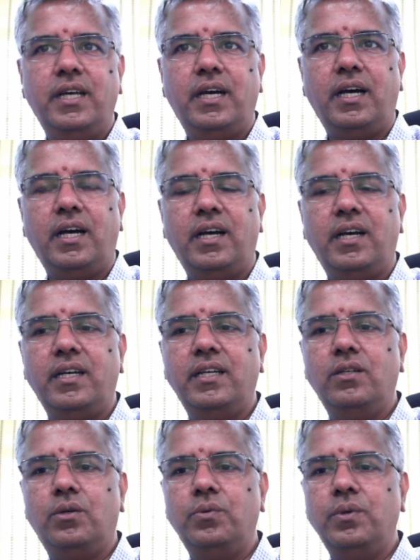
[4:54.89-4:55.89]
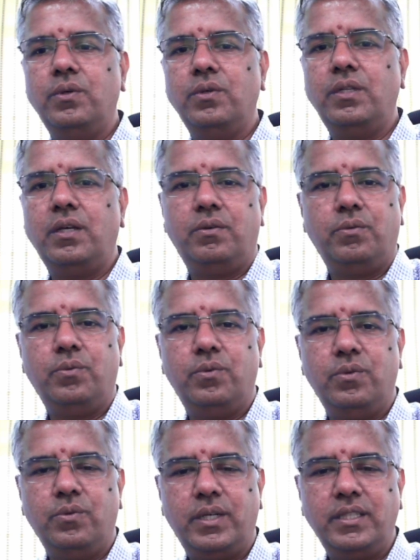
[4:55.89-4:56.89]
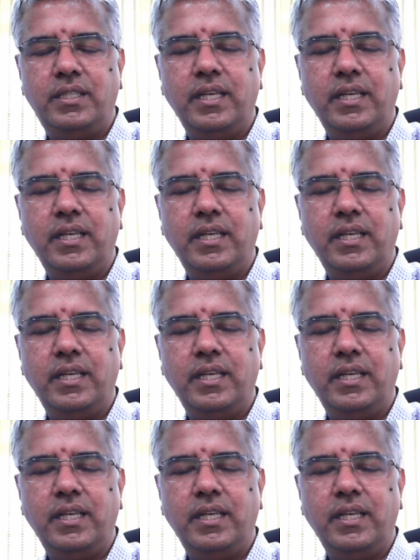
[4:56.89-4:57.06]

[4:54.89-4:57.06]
the one